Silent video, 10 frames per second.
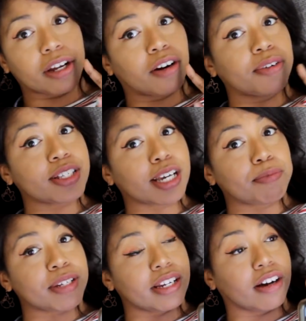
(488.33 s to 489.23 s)
I always
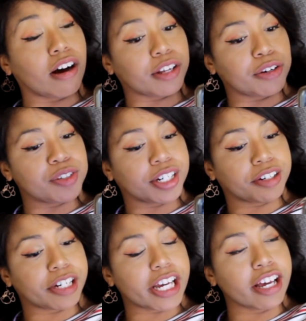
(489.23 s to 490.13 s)
kept an audio
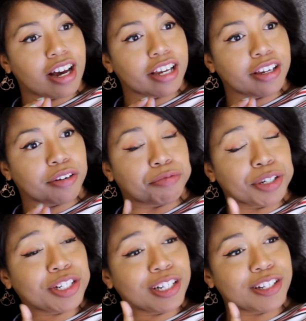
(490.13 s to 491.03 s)
diary. I
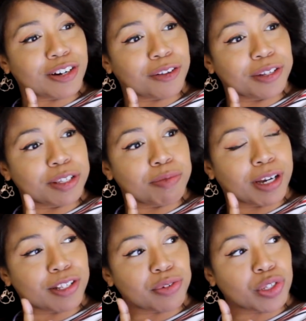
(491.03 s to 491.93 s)
originally started this
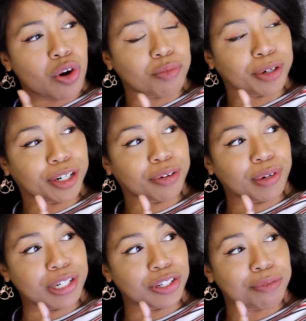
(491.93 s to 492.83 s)
because it was homework when
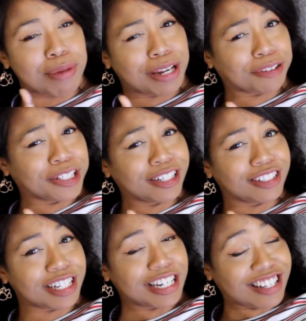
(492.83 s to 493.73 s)
I took Mandarin and
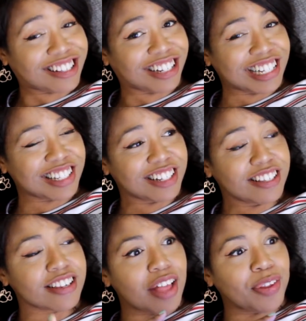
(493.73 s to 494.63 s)
Chinese
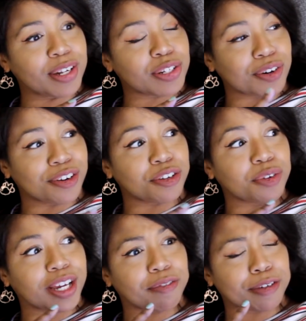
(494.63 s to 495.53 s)
classes, and then I started
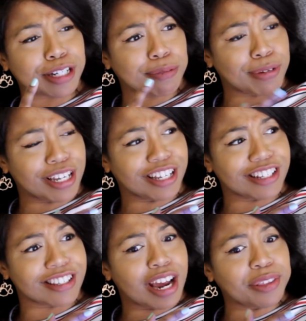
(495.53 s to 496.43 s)
doing it for
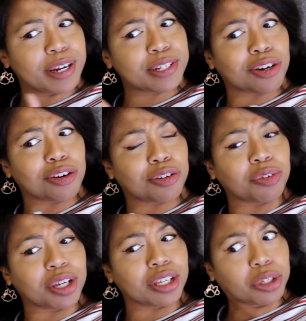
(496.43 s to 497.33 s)
Japanese, and then I started
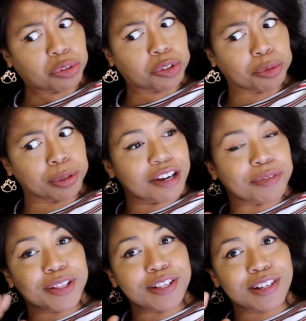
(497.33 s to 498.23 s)
doing YouTube. I
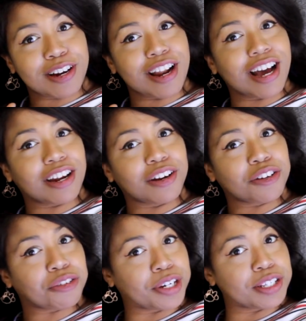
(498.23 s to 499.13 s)
read this on an ad on a
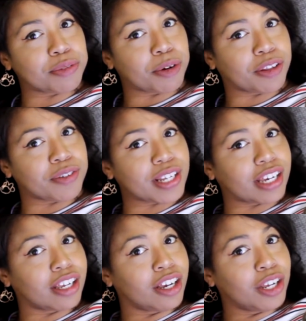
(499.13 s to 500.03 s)
train somewhere that was
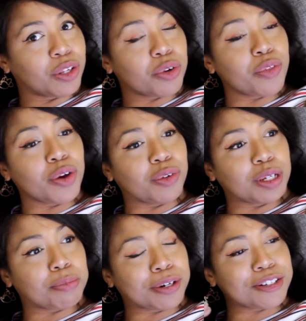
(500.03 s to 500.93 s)
like, you're the
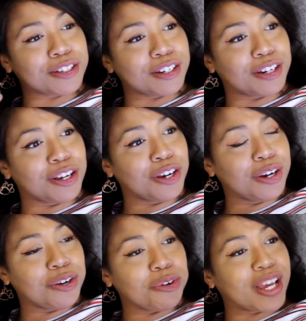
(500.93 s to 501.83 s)
only person
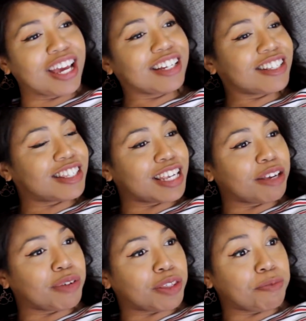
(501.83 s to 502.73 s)
who can't
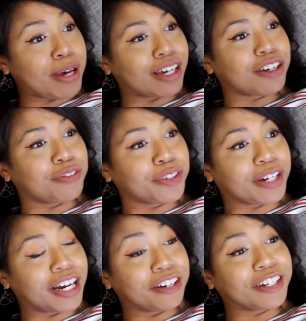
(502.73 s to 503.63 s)
see what the back of
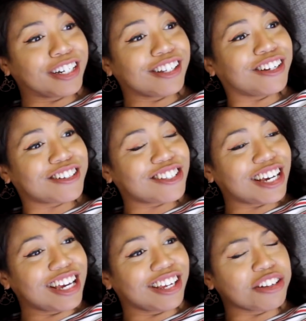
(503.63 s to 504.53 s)
your haircut looks like.